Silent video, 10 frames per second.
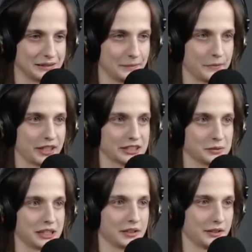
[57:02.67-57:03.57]
All right, so we
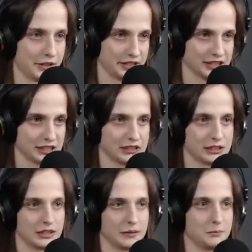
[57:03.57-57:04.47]
get on this.
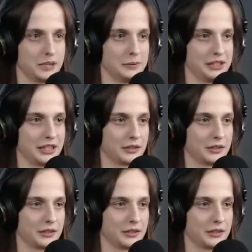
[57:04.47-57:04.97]
Maybe get